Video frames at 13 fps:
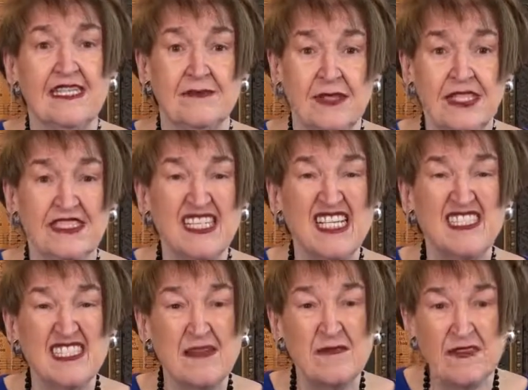Because that's
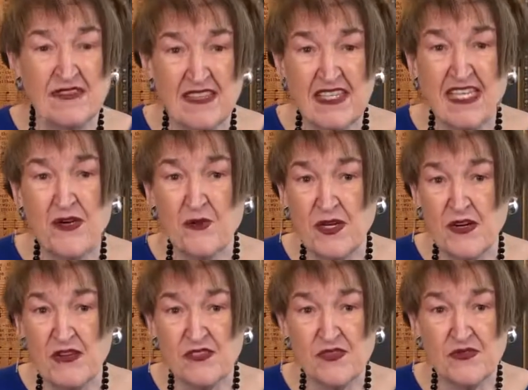something that we
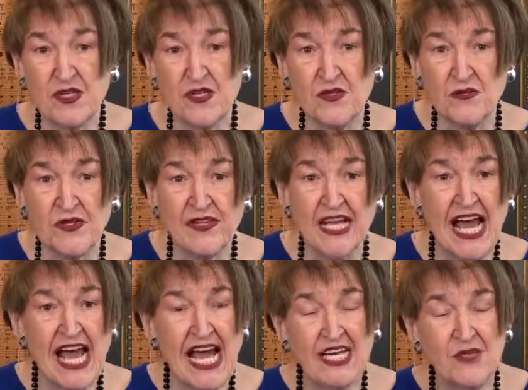all struggle with.
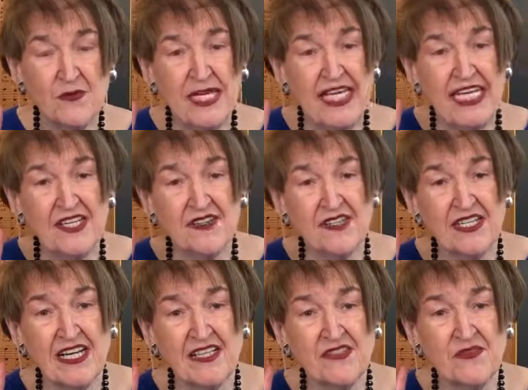How do we hear
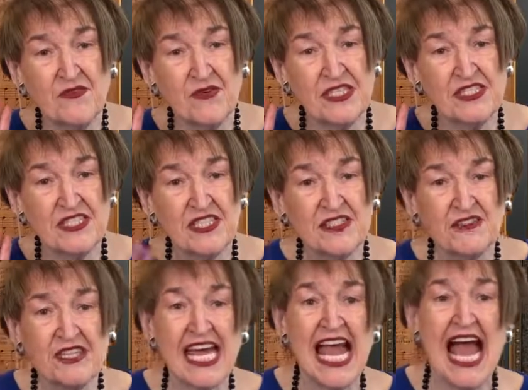God's voice
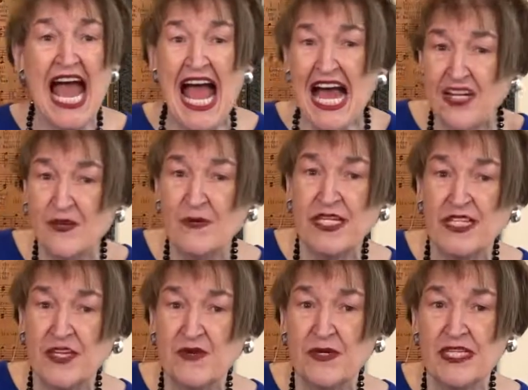clearly? How do we
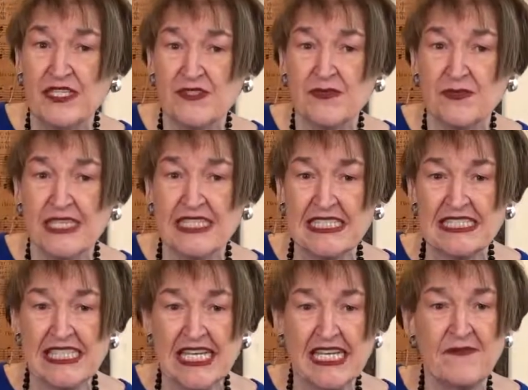know what he's really
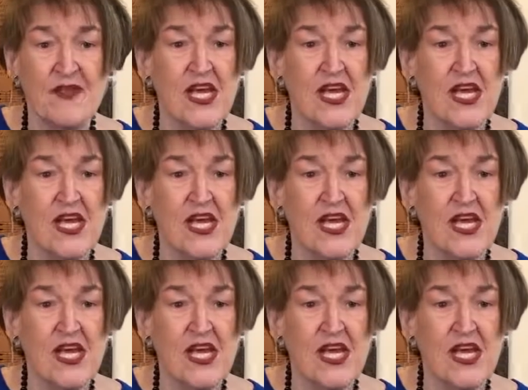saying?